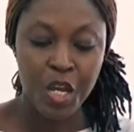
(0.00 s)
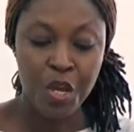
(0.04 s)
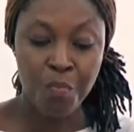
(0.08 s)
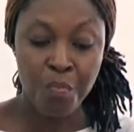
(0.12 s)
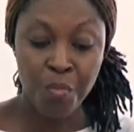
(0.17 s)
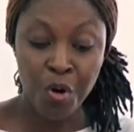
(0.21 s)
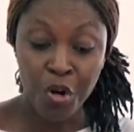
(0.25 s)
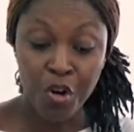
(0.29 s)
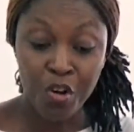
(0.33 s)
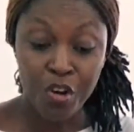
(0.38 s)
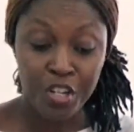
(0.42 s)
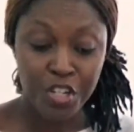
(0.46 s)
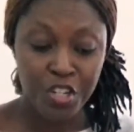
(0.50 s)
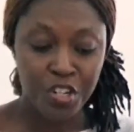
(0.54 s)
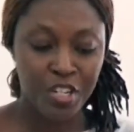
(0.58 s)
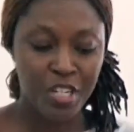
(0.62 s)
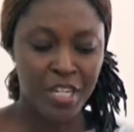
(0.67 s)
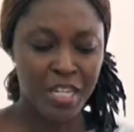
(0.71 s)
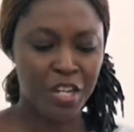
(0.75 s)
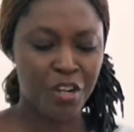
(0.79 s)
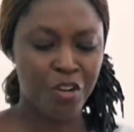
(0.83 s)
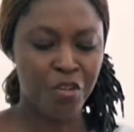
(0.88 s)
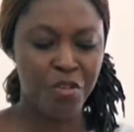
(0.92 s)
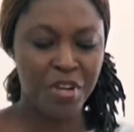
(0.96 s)
emerged.
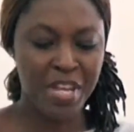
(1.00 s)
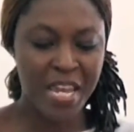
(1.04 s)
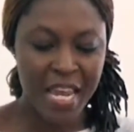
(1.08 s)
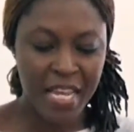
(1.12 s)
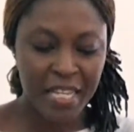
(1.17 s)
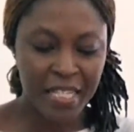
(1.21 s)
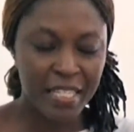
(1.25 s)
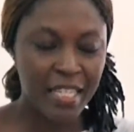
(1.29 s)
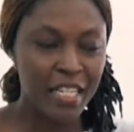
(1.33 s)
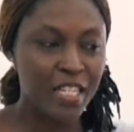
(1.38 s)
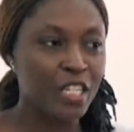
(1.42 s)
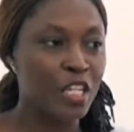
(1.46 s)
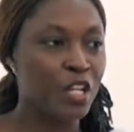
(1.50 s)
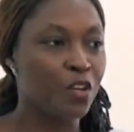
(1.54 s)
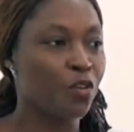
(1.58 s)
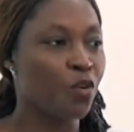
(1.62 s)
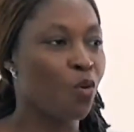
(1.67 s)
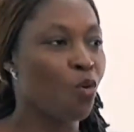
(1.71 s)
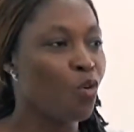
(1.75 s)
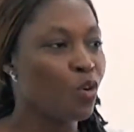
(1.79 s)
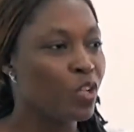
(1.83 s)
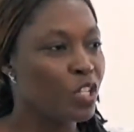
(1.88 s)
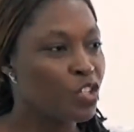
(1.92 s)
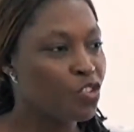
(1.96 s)
They created their
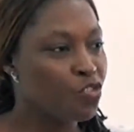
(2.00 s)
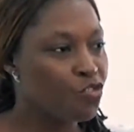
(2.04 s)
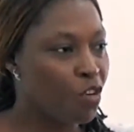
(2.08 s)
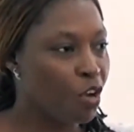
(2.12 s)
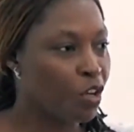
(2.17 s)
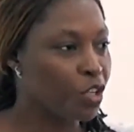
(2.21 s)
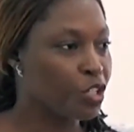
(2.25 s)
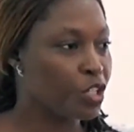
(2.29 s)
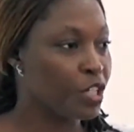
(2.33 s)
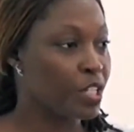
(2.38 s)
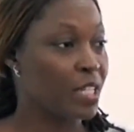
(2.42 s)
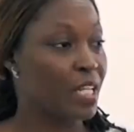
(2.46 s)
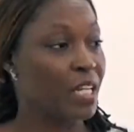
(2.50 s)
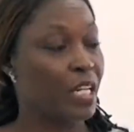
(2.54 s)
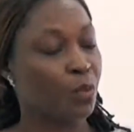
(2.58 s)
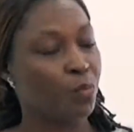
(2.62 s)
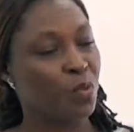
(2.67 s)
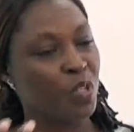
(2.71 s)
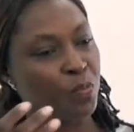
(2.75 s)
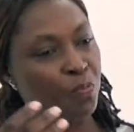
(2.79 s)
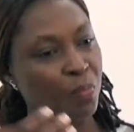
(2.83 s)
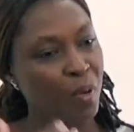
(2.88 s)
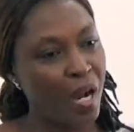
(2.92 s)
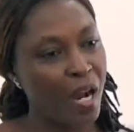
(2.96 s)
own structures, and it
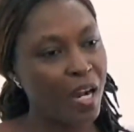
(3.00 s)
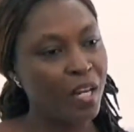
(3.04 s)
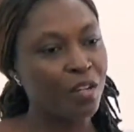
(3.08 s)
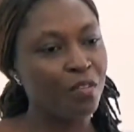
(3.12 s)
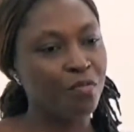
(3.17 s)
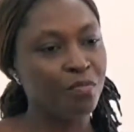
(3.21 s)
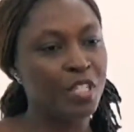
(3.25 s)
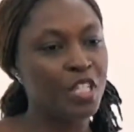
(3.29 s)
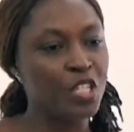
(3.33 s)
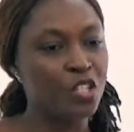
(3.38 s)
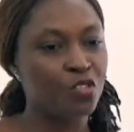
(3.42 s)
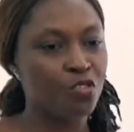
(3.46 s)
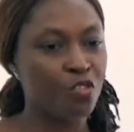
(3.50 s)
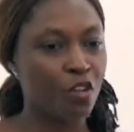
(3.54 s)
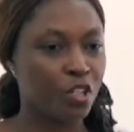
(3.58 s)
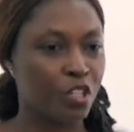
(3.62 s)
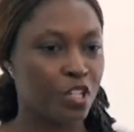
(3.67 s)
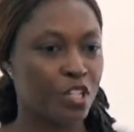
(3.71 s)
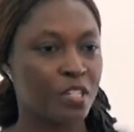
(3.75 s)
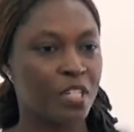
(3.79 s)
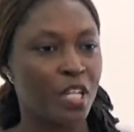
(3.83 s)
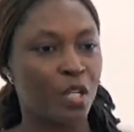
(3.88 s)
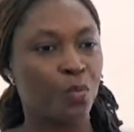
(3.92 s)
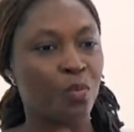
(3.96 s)
was part of these
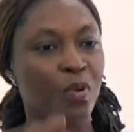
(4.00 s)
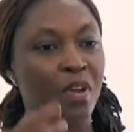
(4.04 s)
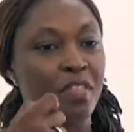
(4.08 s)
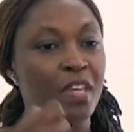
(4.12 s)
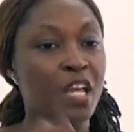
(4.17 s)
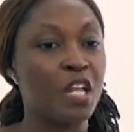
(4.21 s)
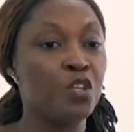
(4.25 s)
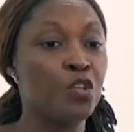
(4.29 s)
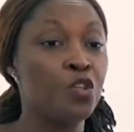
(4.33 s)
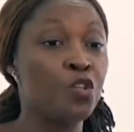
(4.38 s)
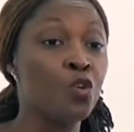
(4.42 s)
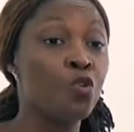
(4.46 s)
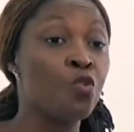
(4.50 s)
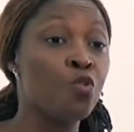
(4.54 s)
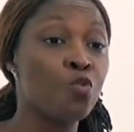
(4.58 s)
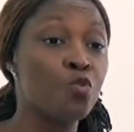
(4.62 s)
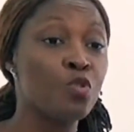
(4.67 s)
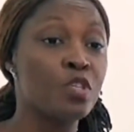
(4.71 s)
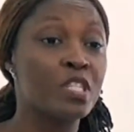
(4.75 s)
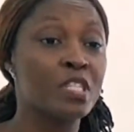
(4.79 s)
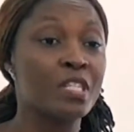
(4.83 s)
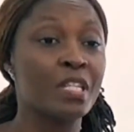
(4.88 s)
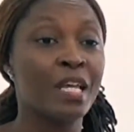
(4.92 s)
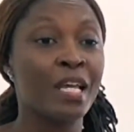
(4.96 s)
structures that were then
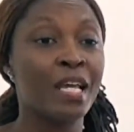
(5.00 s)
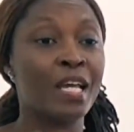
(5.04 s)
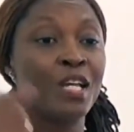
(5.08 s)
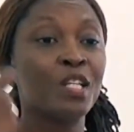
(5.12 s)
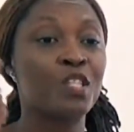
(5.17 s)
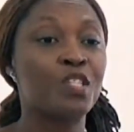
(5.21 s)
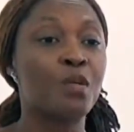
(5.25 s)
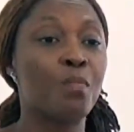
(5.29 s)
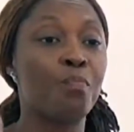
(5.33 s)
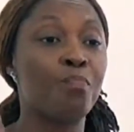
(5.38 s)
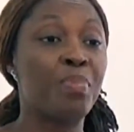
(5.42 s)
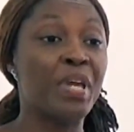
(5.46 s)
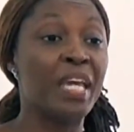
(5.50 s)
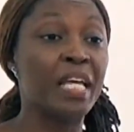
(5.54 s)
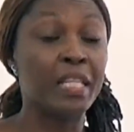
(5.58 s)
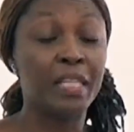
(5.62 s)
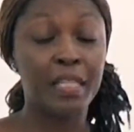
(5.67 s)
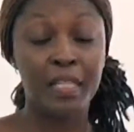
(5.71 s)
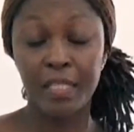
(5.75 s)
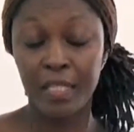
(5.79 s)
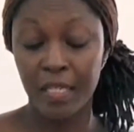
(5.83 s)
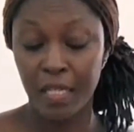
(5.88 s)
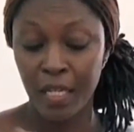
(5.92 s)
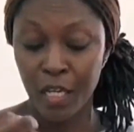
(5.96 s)
used to
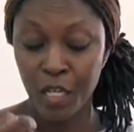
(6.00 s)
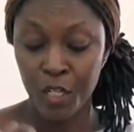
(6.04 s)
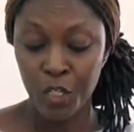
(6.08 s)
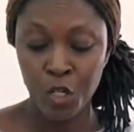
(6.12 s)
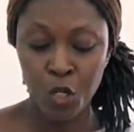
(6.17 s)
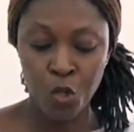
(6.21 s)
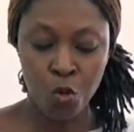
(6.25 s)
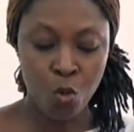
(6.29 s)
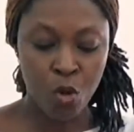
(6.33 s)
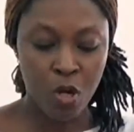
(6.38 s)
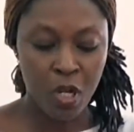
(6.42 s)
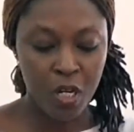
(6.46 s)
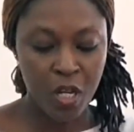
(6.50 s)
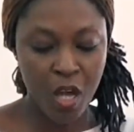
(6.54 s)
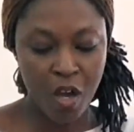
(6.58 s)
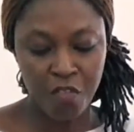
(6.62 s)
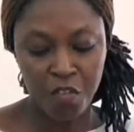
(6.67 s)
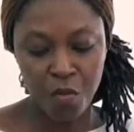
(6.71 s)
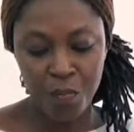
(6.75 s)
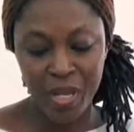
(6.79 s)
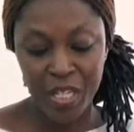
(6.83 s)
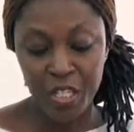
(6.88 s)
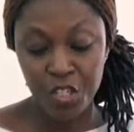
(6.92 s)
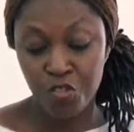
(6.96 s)
build the local
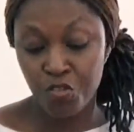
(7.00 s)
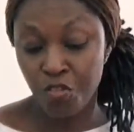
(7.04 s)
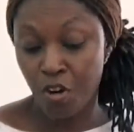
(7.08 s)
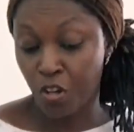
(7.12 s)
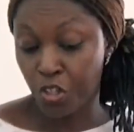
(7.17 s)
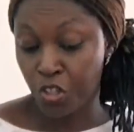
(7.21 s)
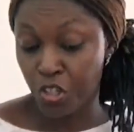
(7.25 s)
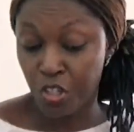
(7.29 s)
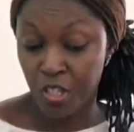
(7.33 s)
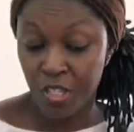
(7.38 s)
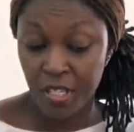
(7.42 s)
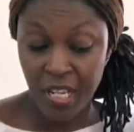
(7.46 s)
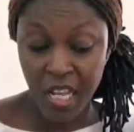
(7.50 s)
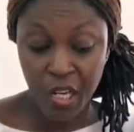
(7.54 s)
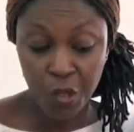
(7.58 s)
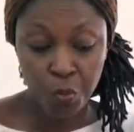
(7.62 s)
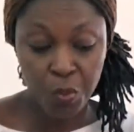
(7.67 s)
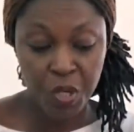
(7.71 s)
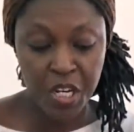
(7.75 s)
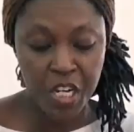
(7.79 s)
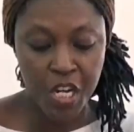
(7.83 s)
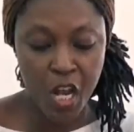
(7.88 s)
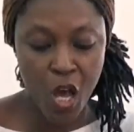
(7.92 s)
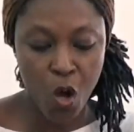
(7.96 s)
government structures that
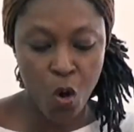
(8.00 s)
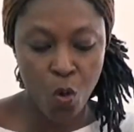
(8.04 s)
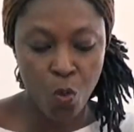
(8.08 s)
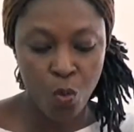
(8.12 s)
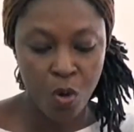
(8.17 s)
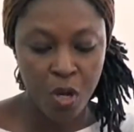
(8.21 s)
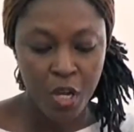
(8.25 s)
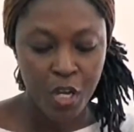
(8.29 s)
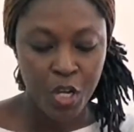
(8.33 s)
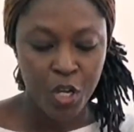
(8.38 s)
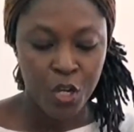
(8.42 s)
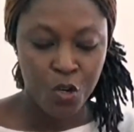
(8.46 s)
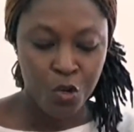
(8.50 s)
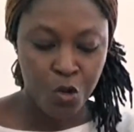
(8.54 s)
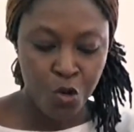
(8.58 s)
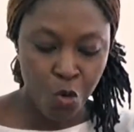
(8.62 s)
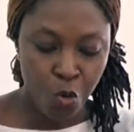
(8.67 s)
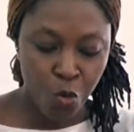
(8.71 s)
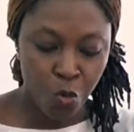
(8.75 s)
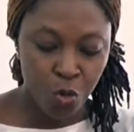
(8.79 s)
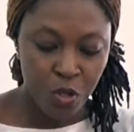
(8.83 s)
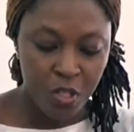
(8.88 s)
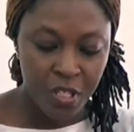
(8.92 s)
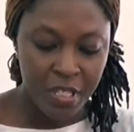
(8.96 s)
we now
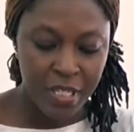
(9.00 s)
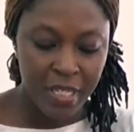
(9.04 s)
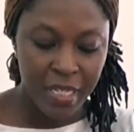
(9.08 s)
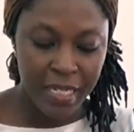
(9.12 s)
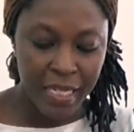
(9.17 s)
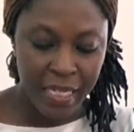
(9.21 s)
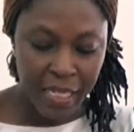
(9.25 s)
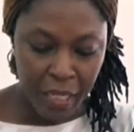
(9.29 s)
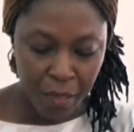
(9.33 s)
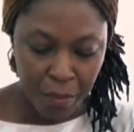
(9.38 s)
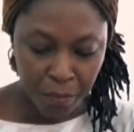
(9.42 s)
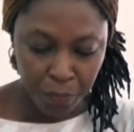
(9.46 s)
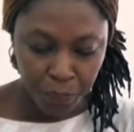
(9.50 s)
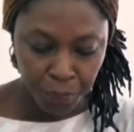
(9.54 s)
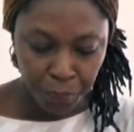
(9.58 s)
know today.